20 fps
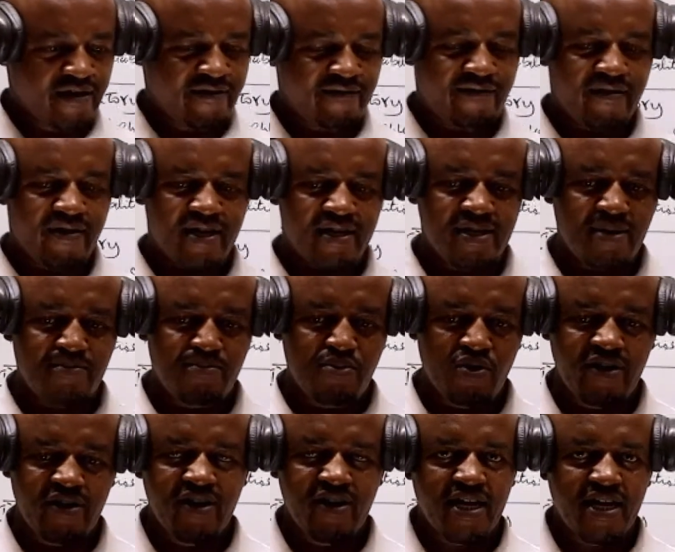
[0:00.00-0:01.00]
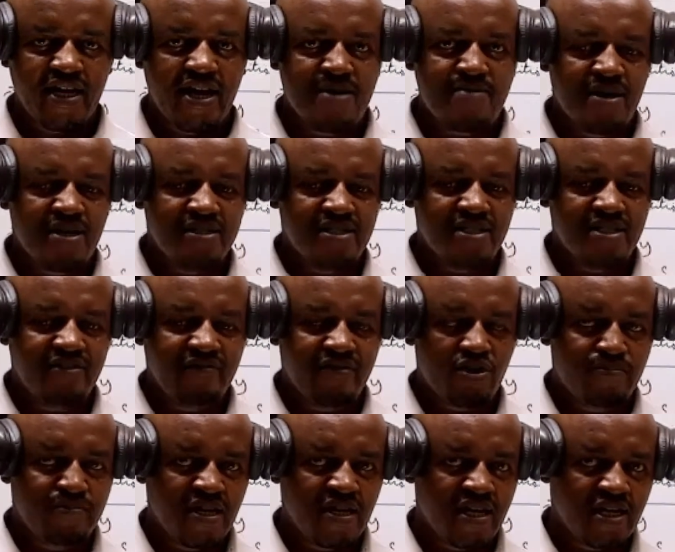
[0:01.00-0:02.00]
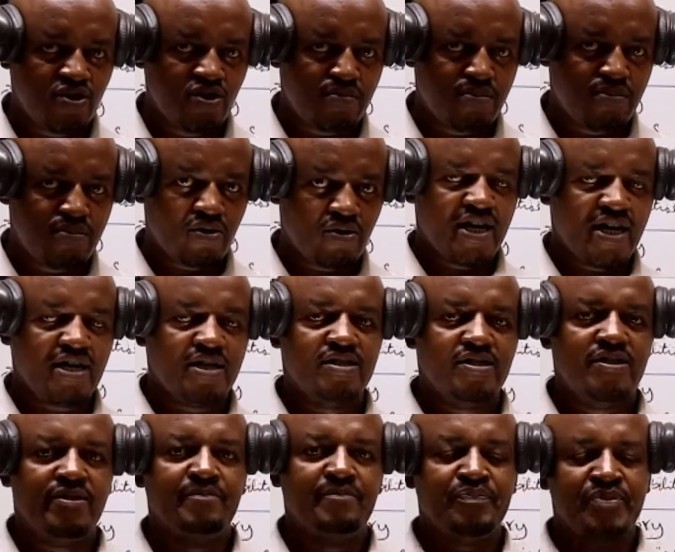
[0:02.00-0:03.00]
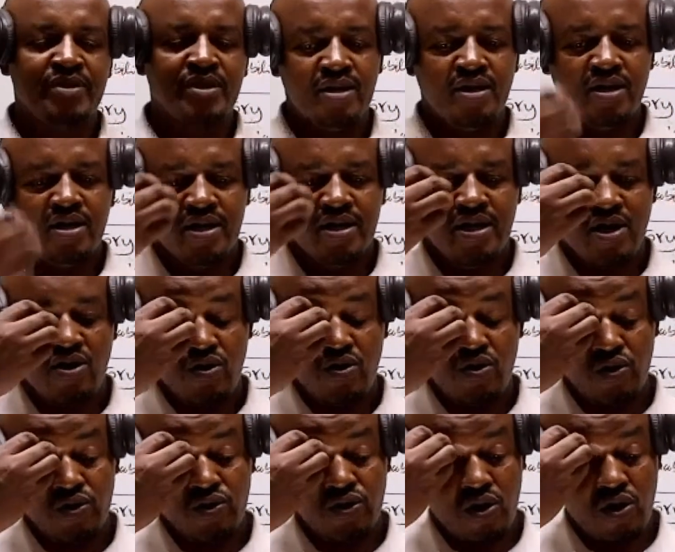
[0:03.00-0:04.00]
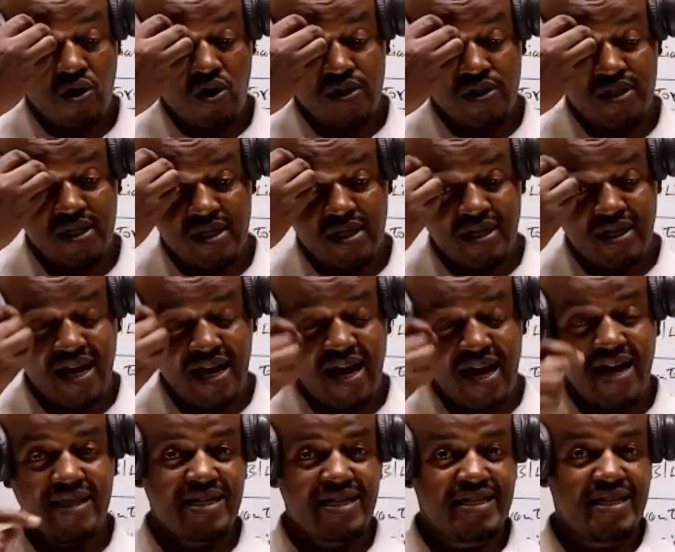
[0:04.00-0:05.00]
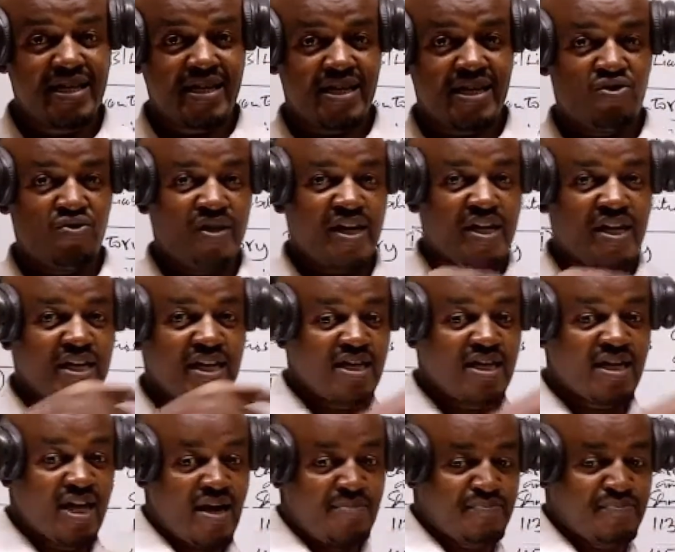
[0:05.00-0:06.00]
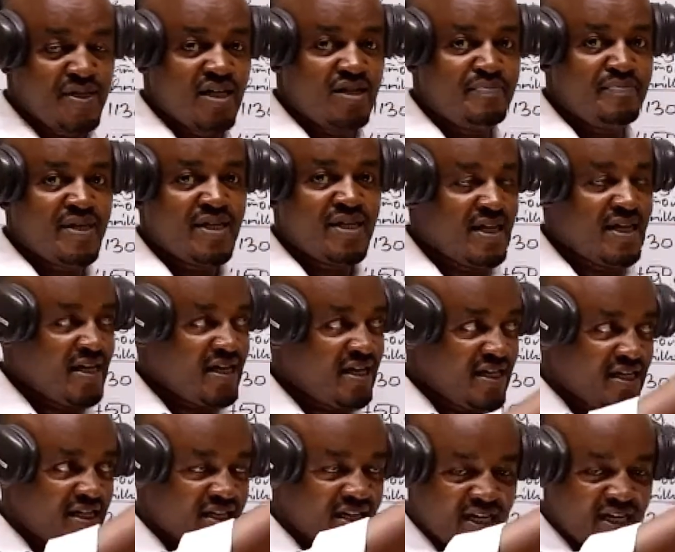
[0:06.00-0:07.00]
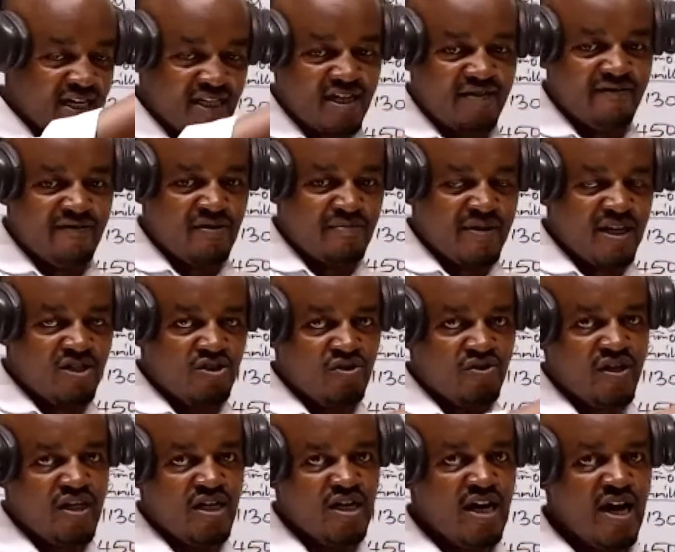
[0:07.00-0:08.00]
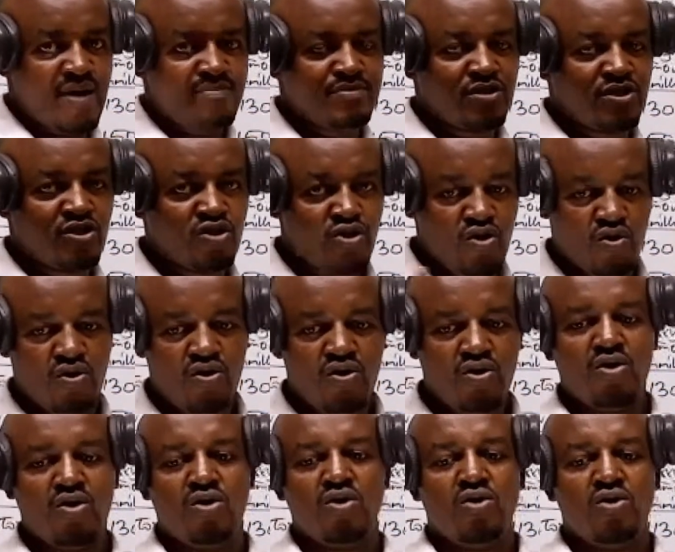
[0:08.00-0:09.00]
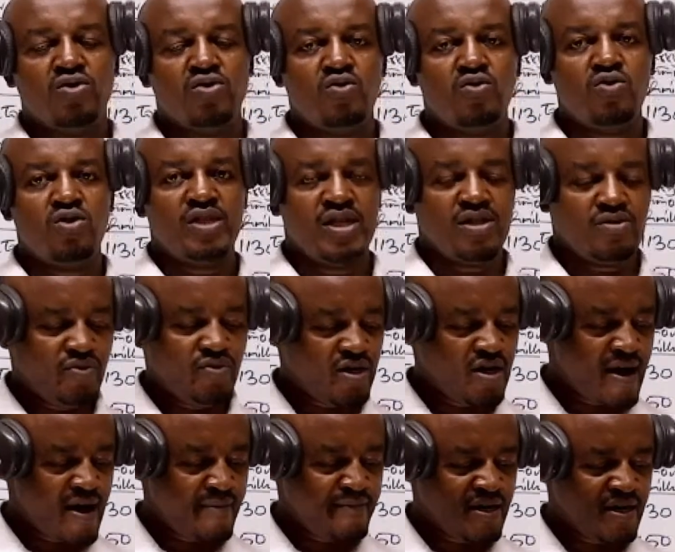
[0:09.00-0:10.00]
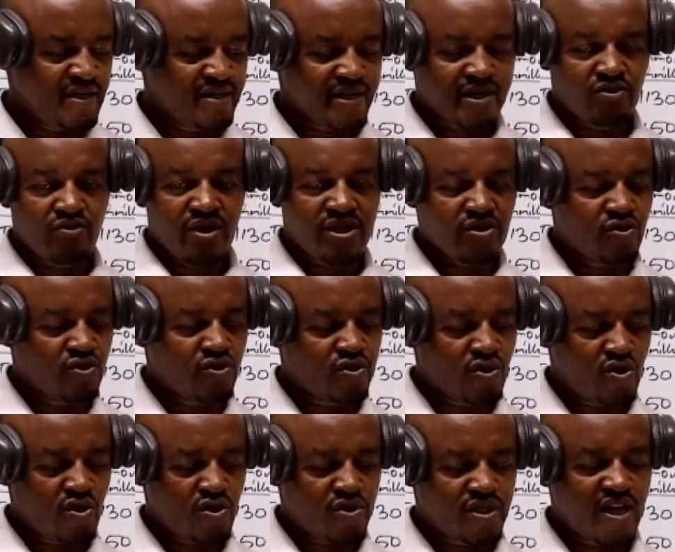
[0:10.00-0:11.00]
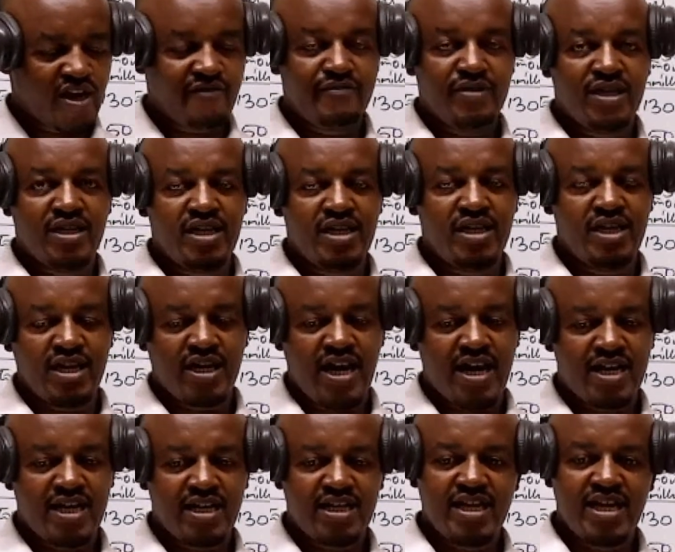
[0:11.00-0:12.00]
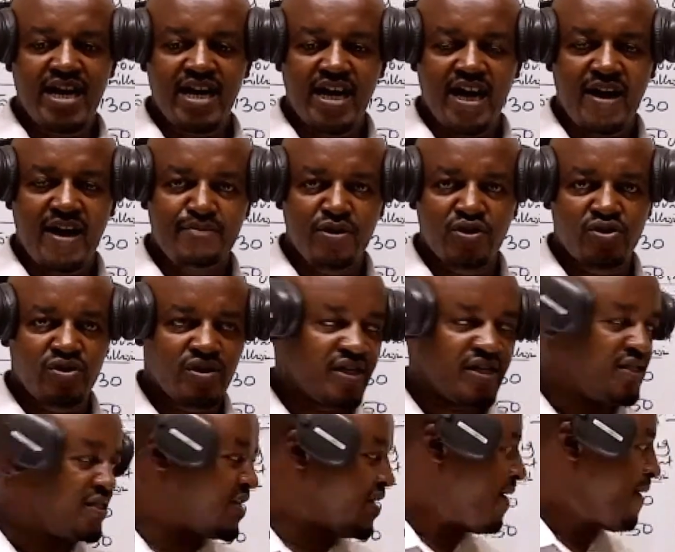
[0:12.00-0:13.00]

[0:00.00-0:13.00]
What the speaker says: For example, whenever the company is developing a new product. Now, those costs, are they taken to the income statement and deducted from the total income? No. So what will happen is that once those costs have been incurred, they are capitalized.